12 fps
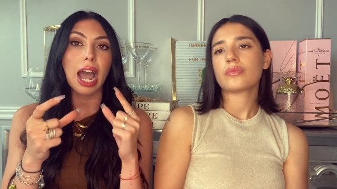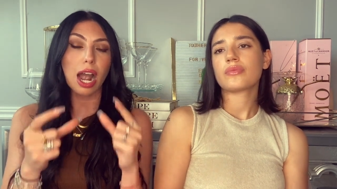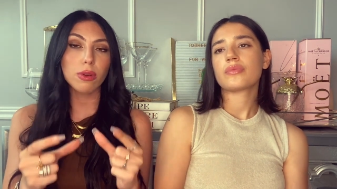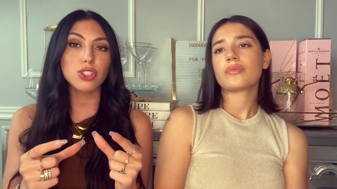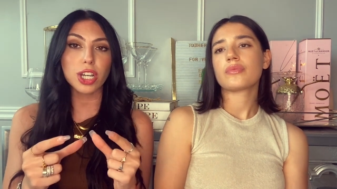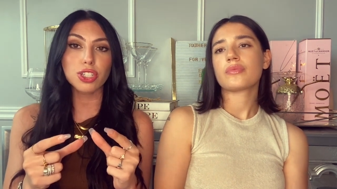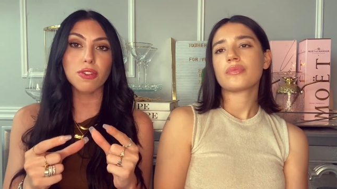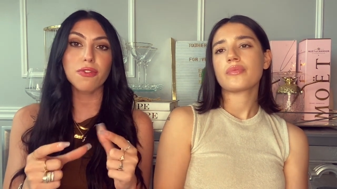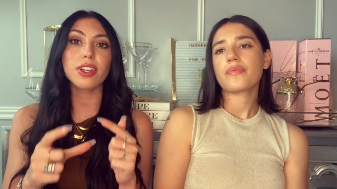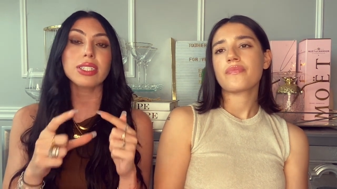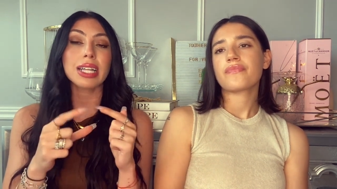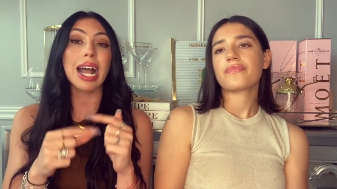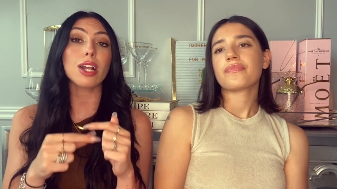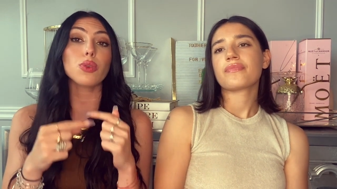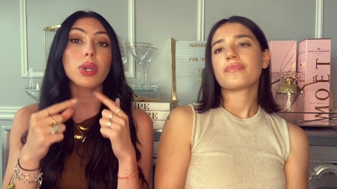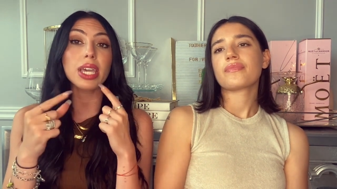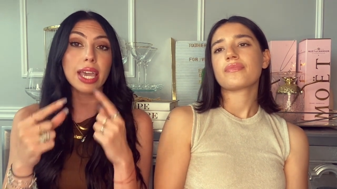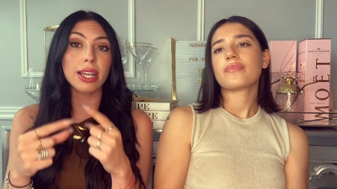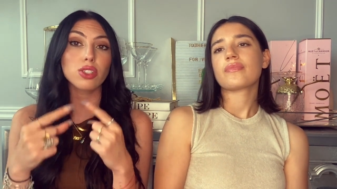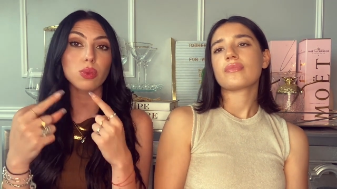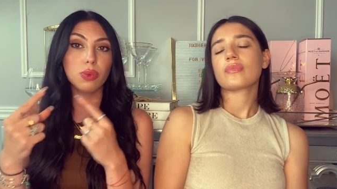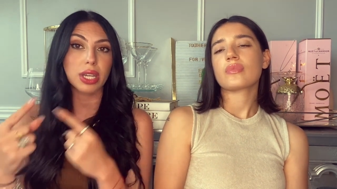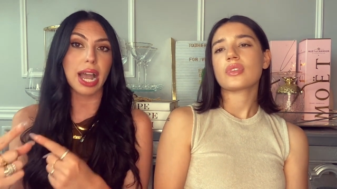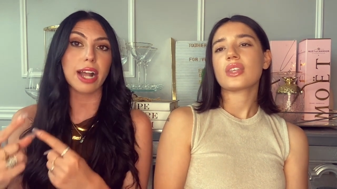Speaker 1: how rejection feels and how do we handle
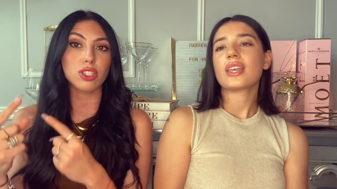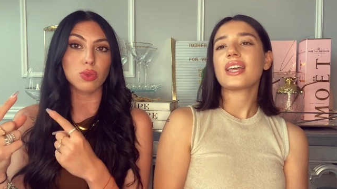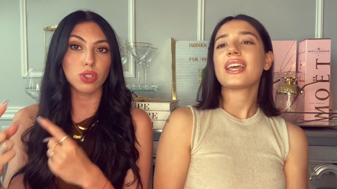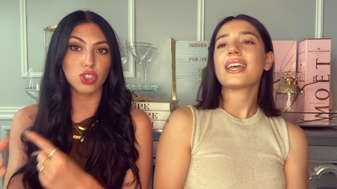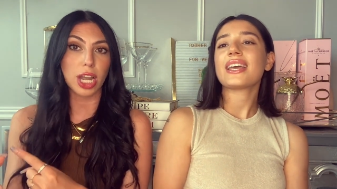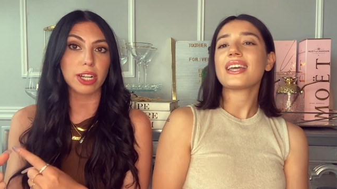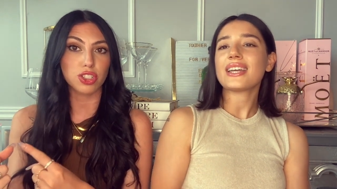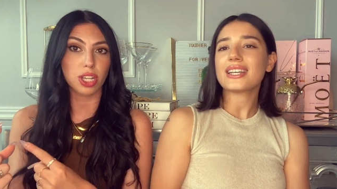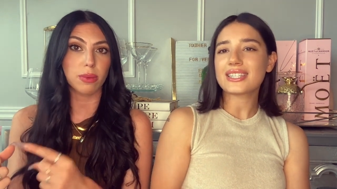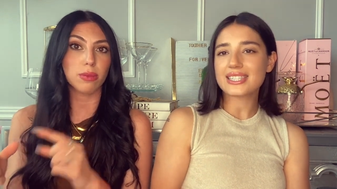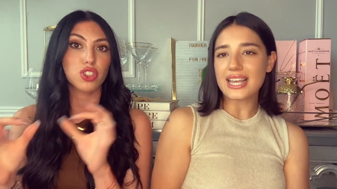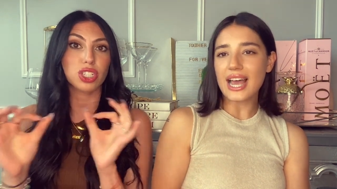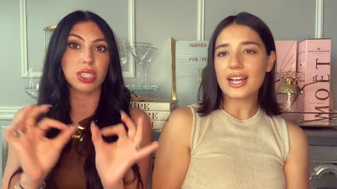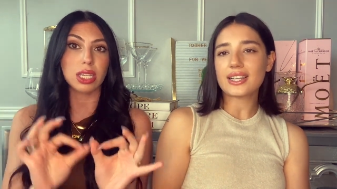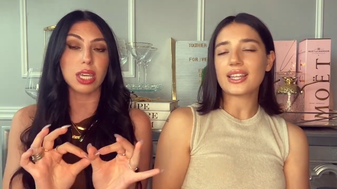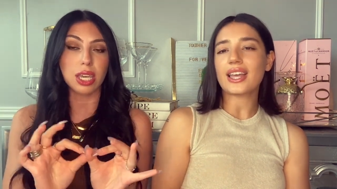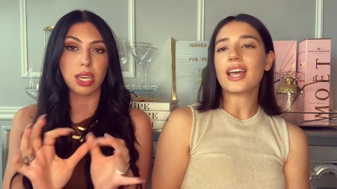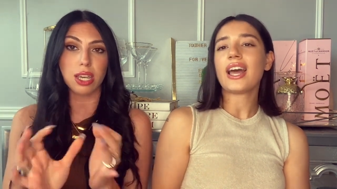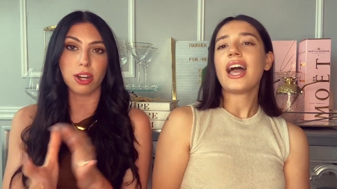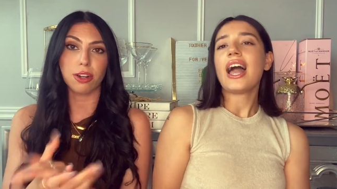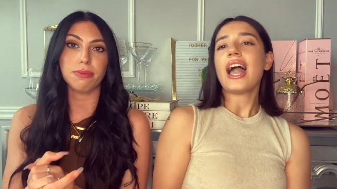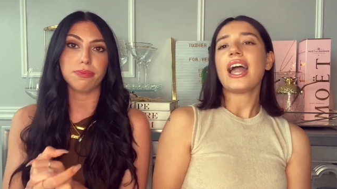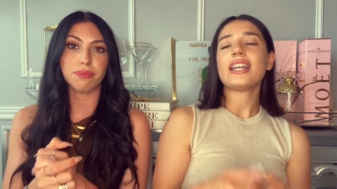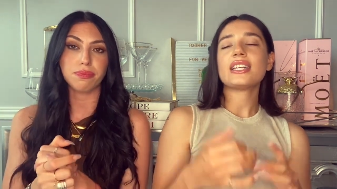and react to rejection. Exactly.
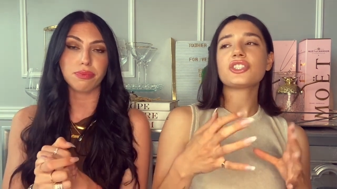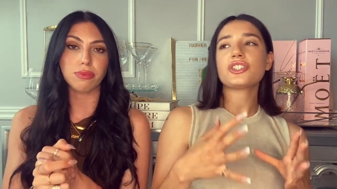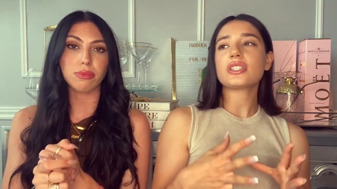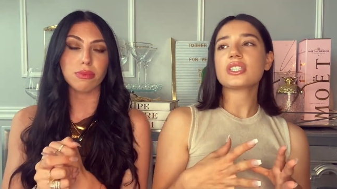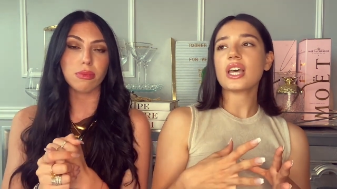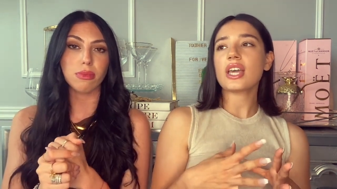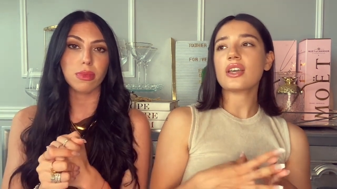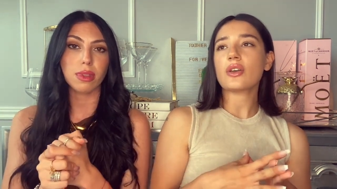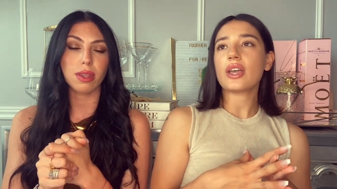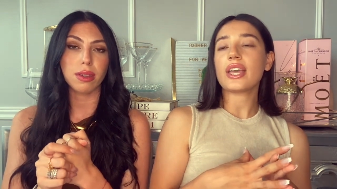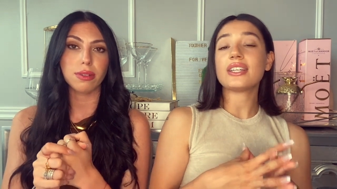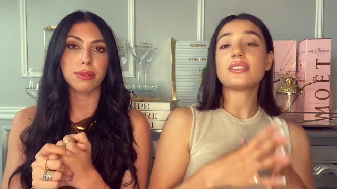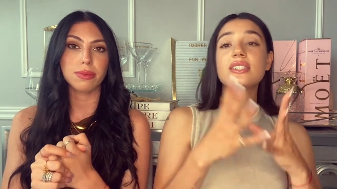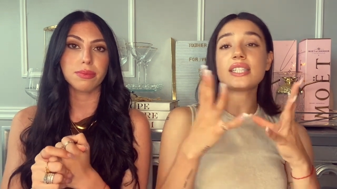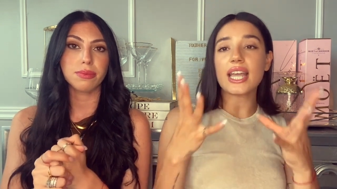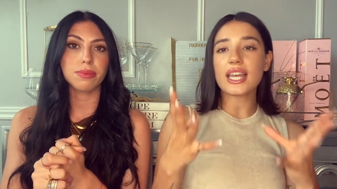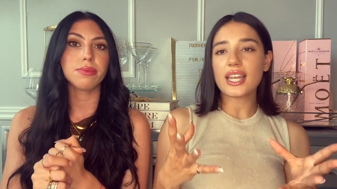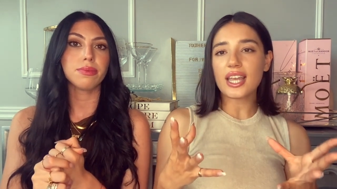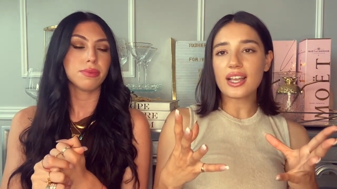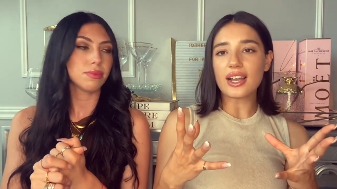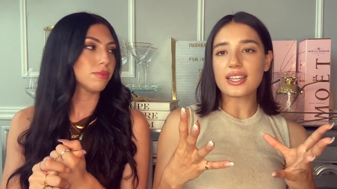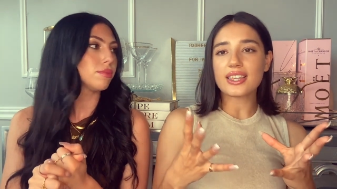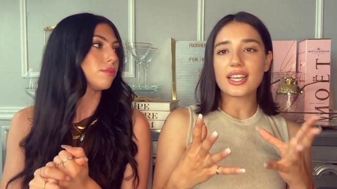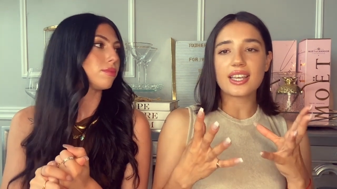here.
Speaker 2: And it's just like in dating,
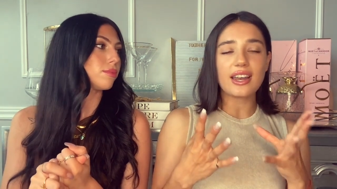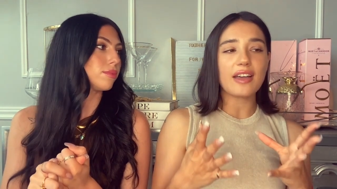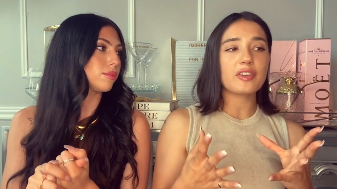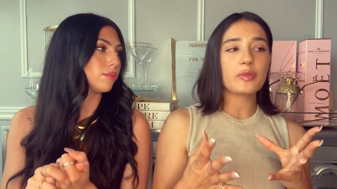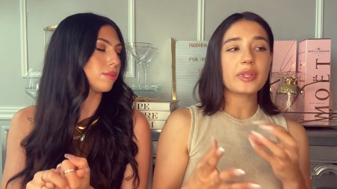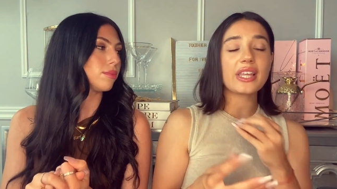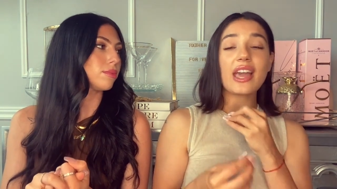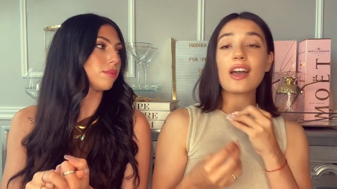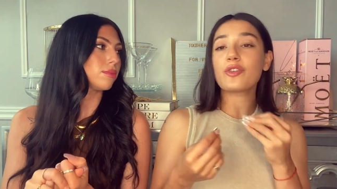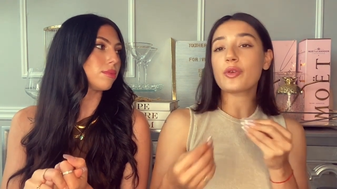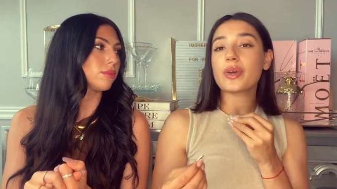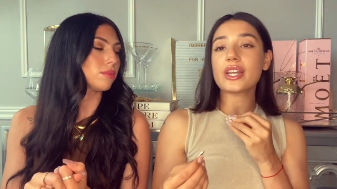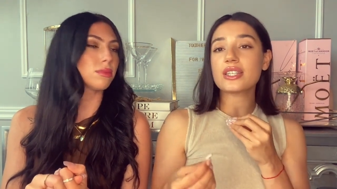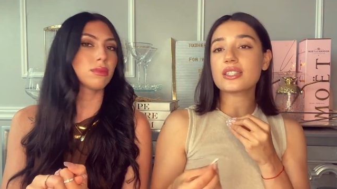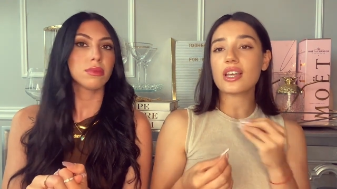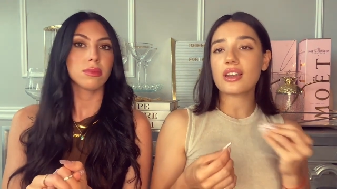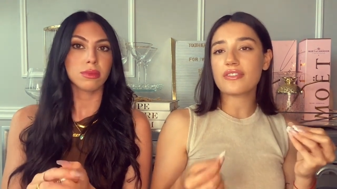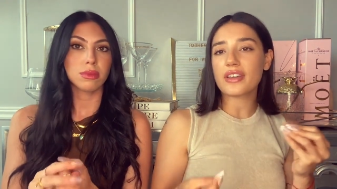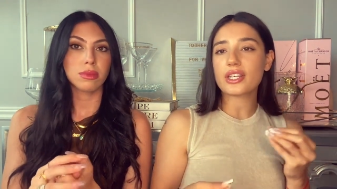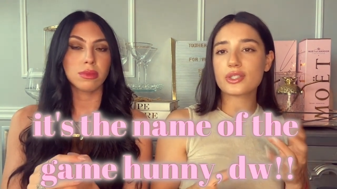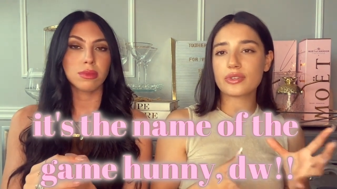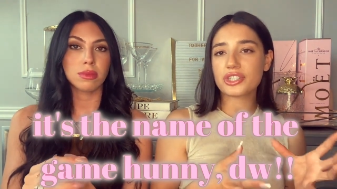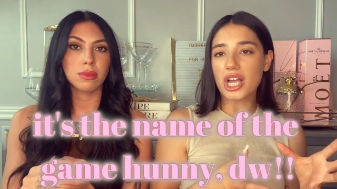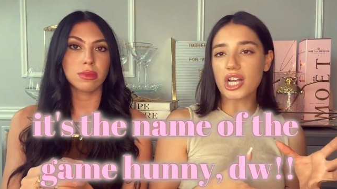I think inevitably everybody is going to
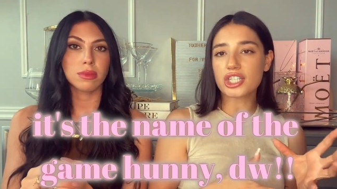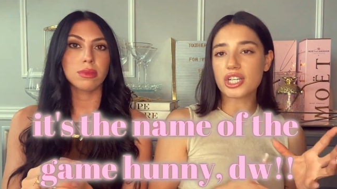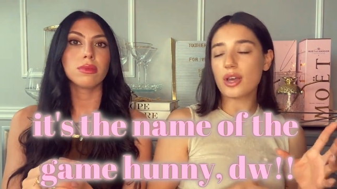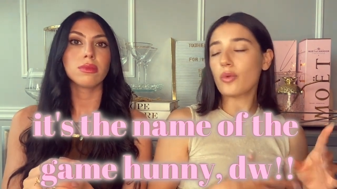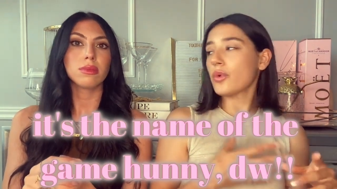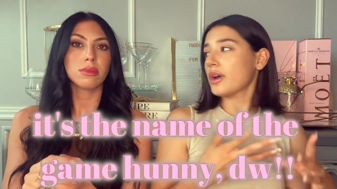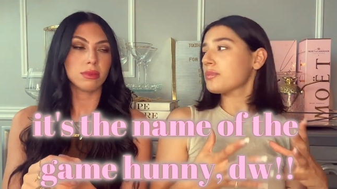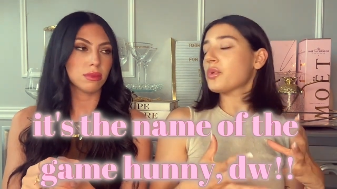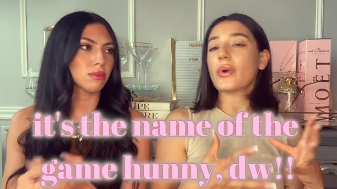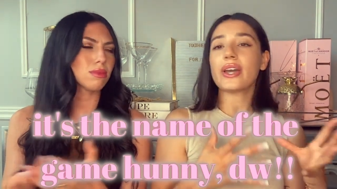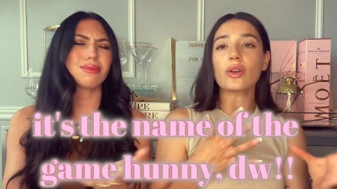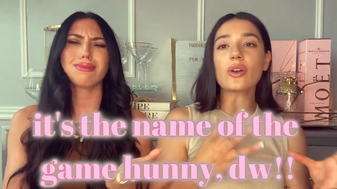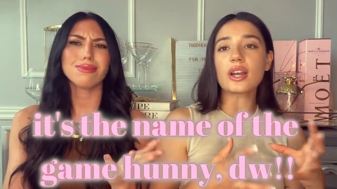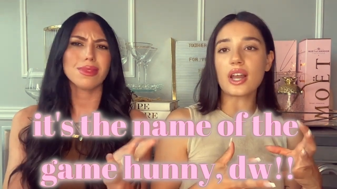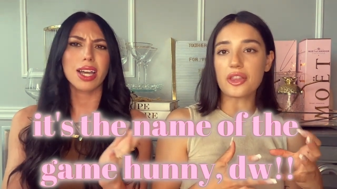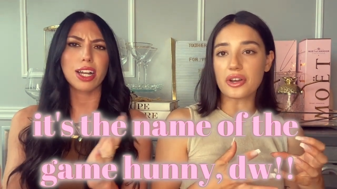face rejection at one point or another.